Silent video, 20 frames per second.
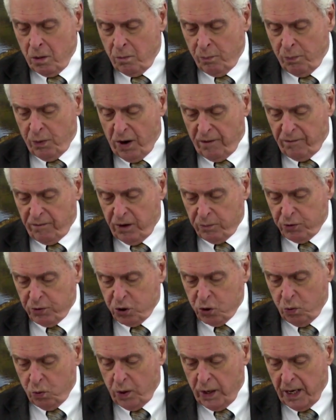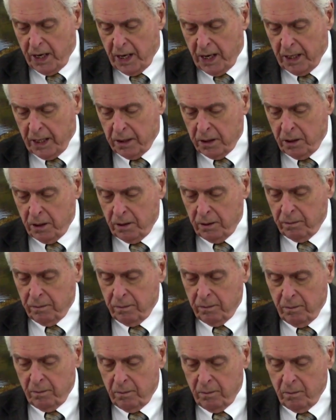Proverbs 28.
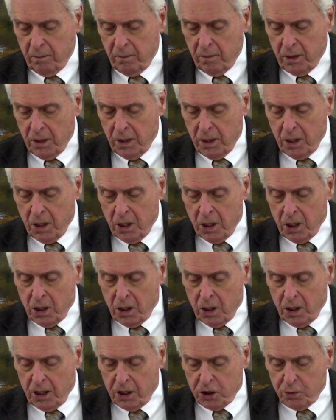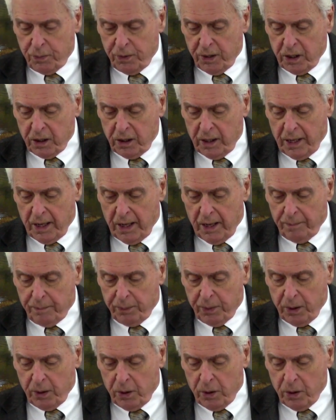Let's pick that
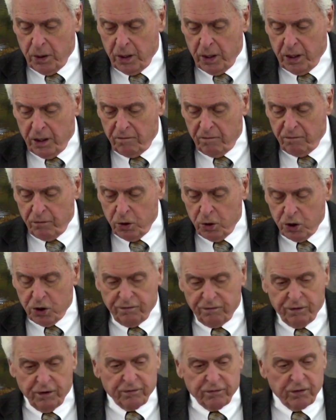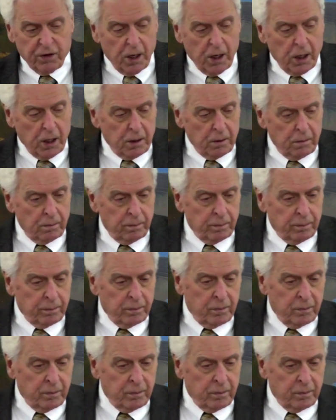up here in verse 15.